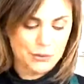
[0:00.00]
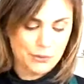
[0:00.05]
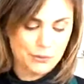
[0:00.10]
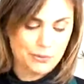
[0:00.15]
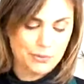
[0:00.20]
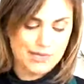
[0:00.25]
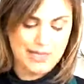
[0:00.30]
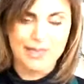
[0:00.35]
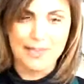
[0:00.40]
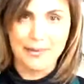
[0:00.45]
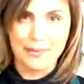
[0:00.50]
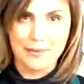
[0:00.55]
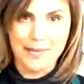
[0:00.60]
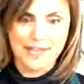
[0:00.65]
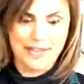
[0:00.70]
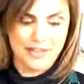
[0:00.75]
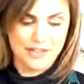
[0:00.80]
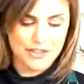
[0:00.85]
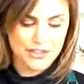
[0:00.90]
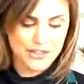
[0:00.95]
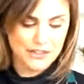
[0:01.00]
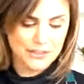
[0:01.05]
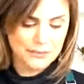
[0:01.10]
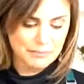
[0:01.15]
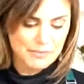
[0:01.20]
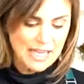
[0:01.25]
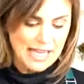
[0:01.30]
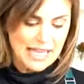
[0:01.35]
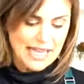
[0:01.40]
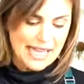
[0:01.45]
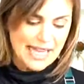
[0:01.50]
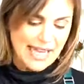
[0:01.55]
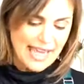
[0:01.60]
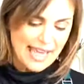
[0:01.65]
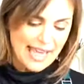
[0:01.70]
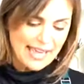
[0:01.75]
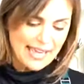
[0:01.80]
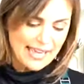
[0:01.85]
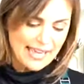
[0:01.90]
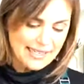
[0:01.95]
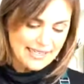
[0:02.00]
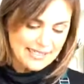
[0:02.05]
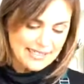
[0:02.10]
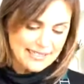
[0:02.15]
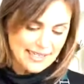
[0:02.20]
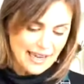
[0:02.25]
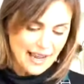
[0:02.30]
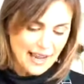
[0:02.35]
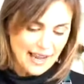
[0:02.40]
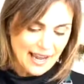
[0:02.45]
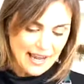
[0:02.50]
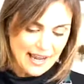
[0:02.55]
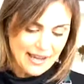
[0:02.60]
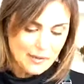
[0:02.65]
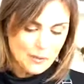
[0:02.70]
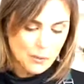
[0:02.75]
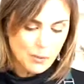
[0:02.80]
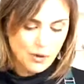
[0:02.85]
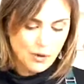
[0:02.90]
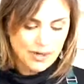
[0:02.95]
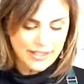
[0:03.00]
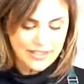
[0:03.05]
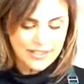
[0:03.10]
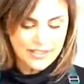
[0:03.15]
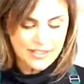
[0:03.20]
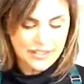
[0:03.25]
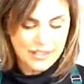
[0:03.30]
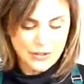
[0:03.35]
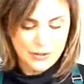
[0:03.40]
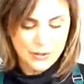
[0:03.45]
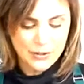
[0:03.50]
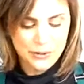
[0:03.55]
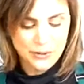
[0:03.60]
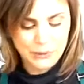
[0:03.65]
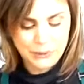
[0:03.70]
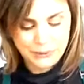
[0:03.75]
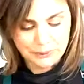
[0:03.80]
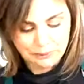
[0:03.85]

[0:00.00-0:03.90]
media manager, and I wanted to,